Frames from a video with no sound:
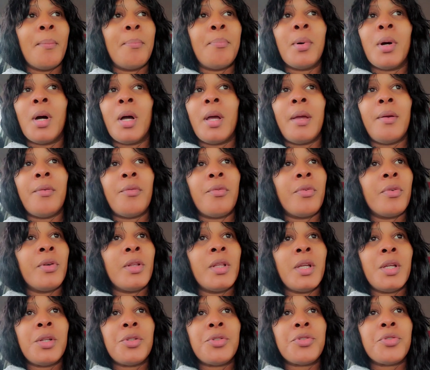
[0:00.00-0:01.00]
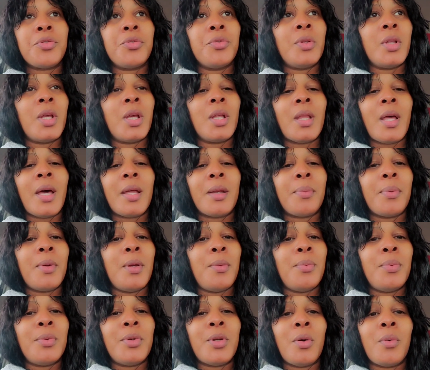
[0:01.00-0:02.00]
but really and truly, a lot of
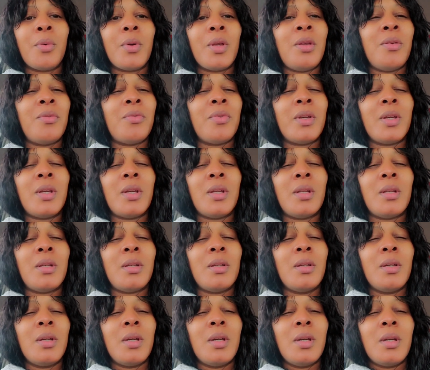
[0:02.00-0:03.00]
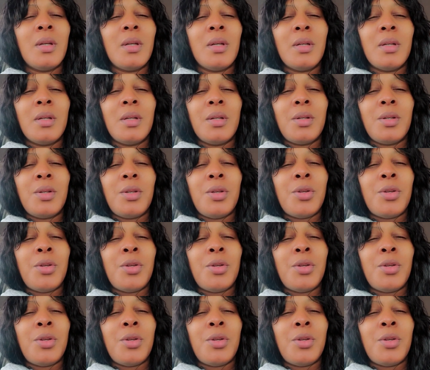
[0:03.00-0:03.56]
people don't even,